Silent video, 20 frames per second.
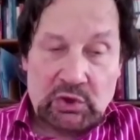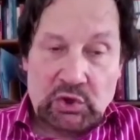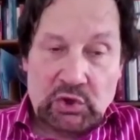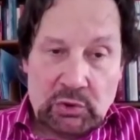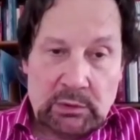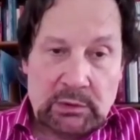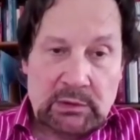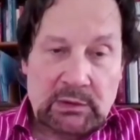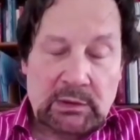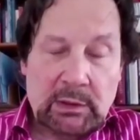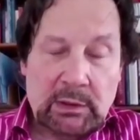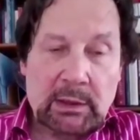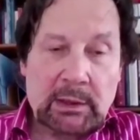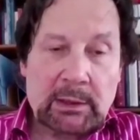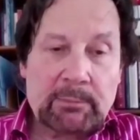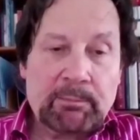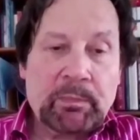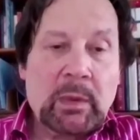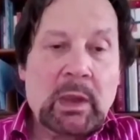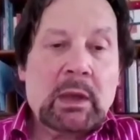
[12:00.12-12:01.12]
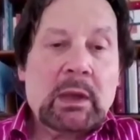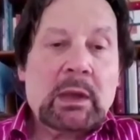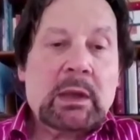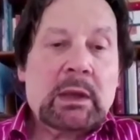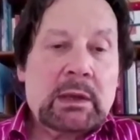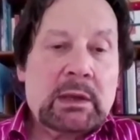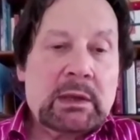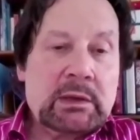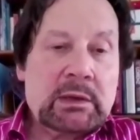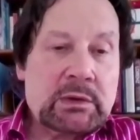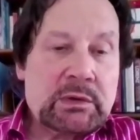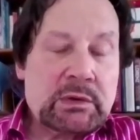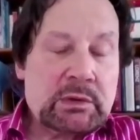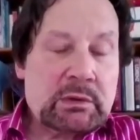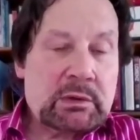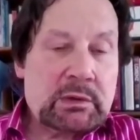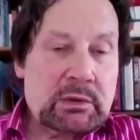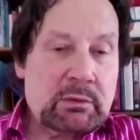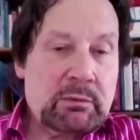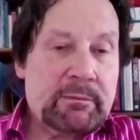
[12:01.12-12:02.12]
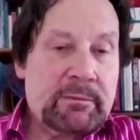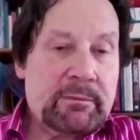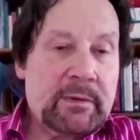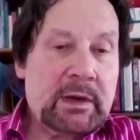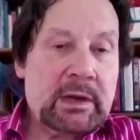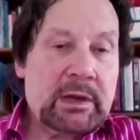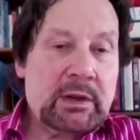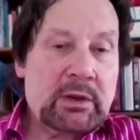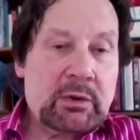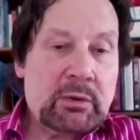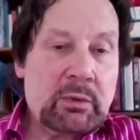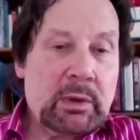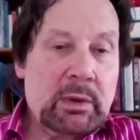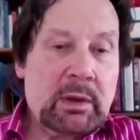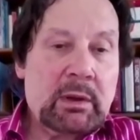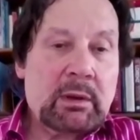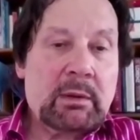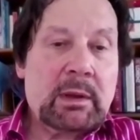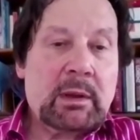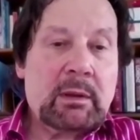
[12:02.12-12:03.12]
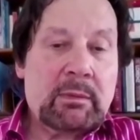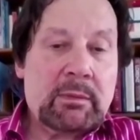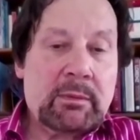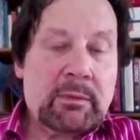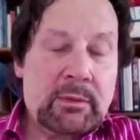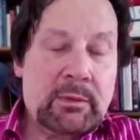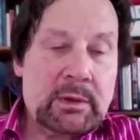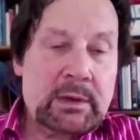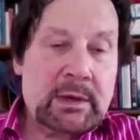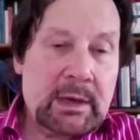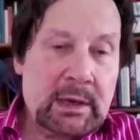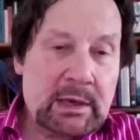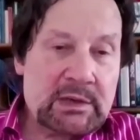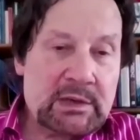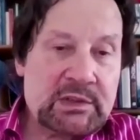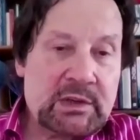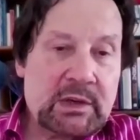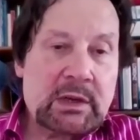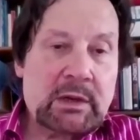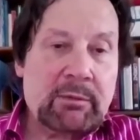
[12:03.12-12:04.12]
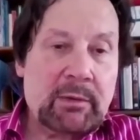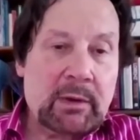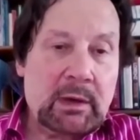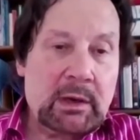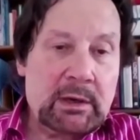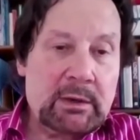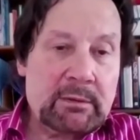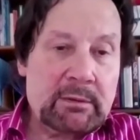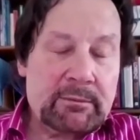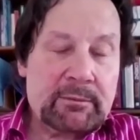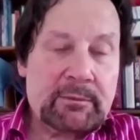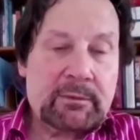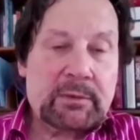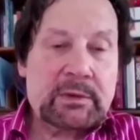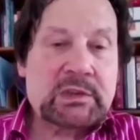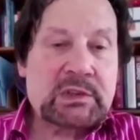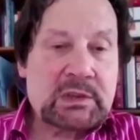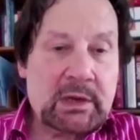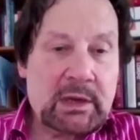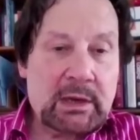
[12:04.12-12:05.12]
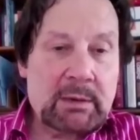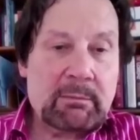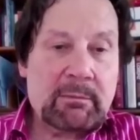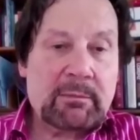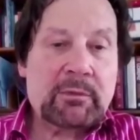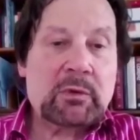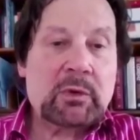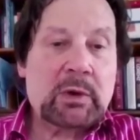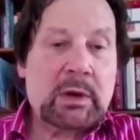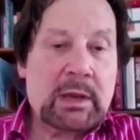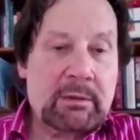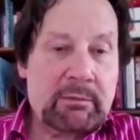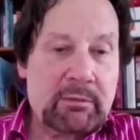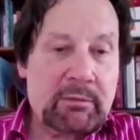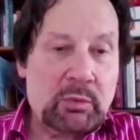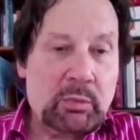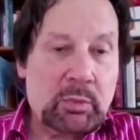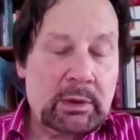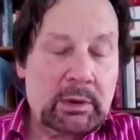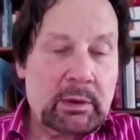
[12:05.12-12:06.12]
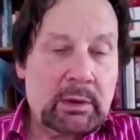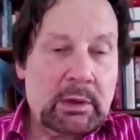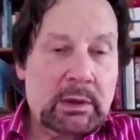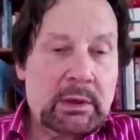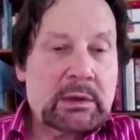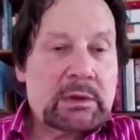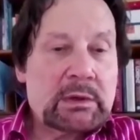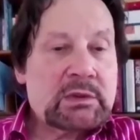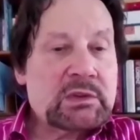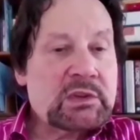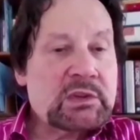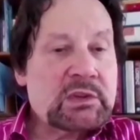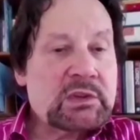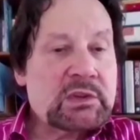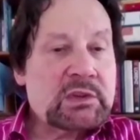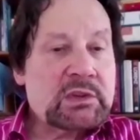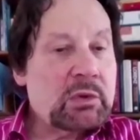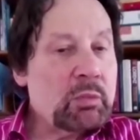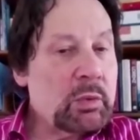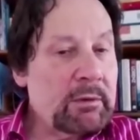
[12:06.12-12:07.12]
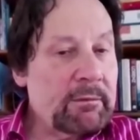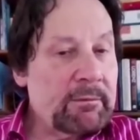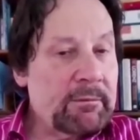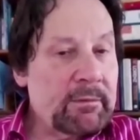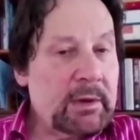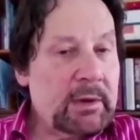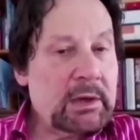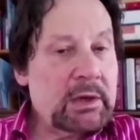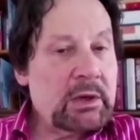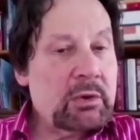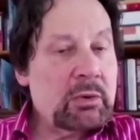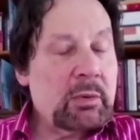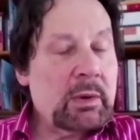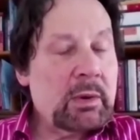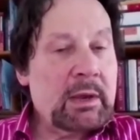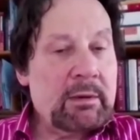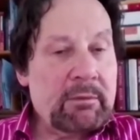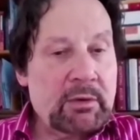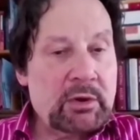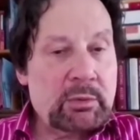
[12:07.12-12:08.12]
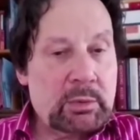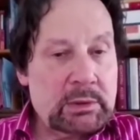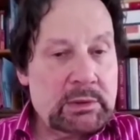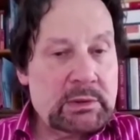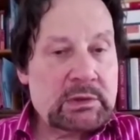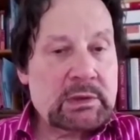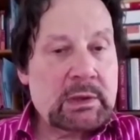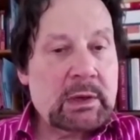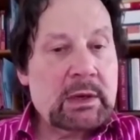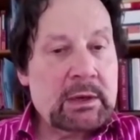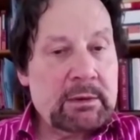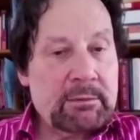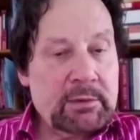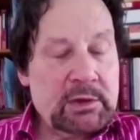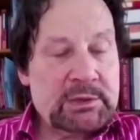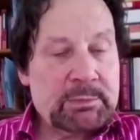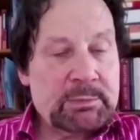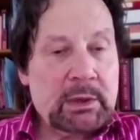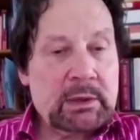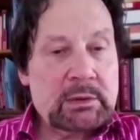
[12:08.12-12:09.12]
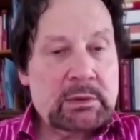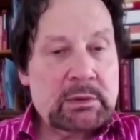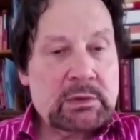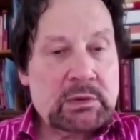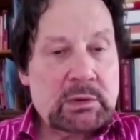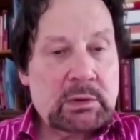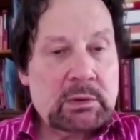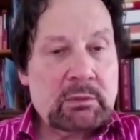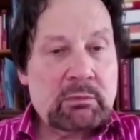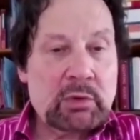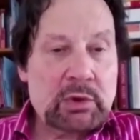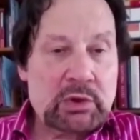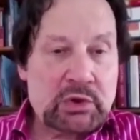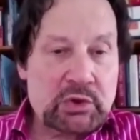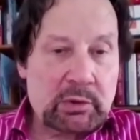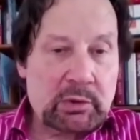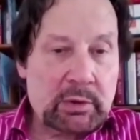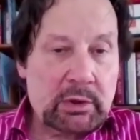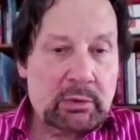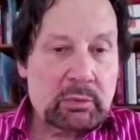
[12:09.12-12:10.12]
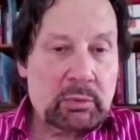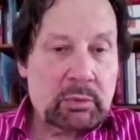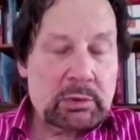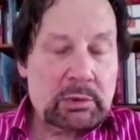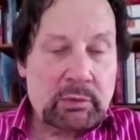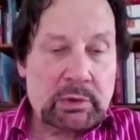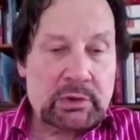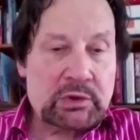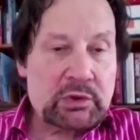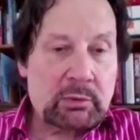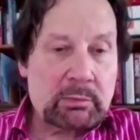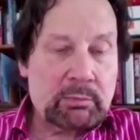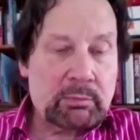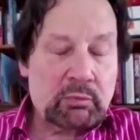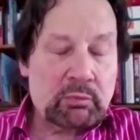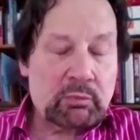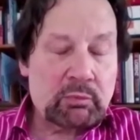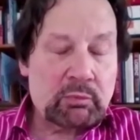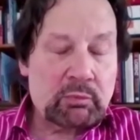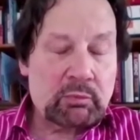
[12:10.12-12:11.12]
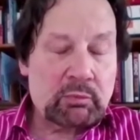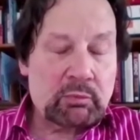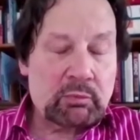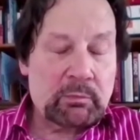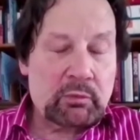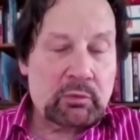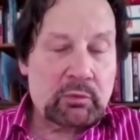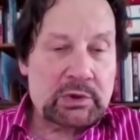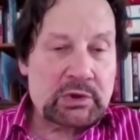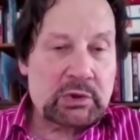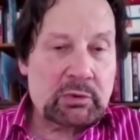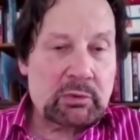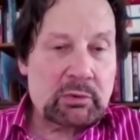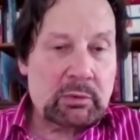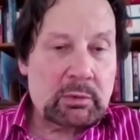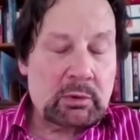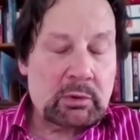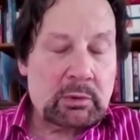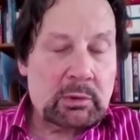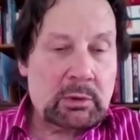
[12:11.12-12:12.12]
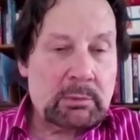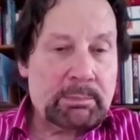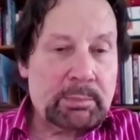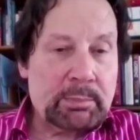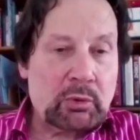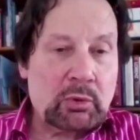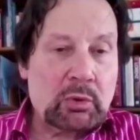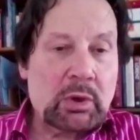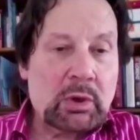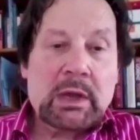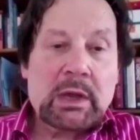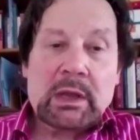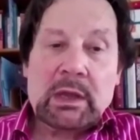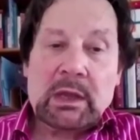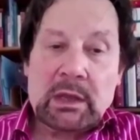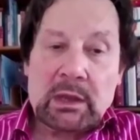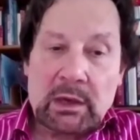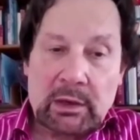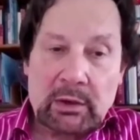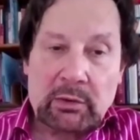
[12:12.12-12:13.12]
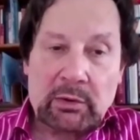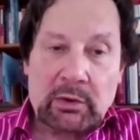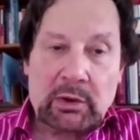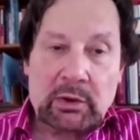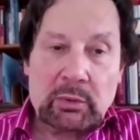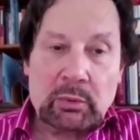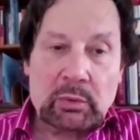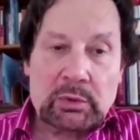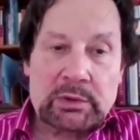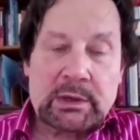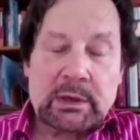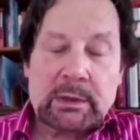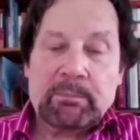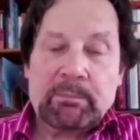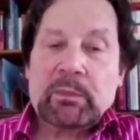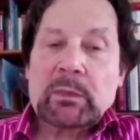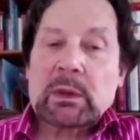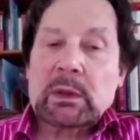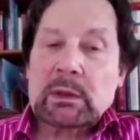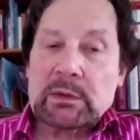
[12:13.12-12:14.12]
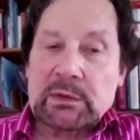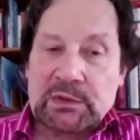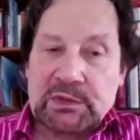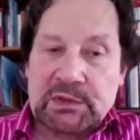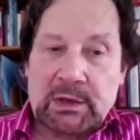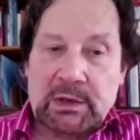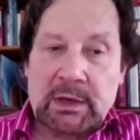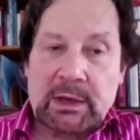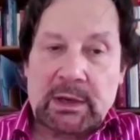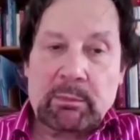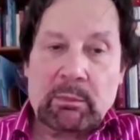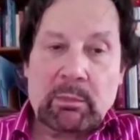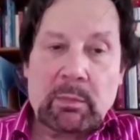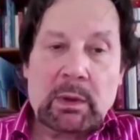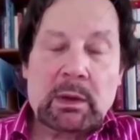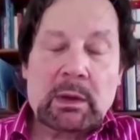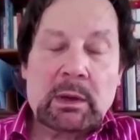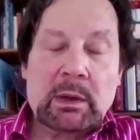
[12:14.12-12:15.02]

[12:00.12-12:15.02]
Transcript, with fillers: I should say, is to value the next day of life the same for everyone. So we value everyone's life expectancy, rich or old, rich or rich or rich or, or, or poor, young or old, the same.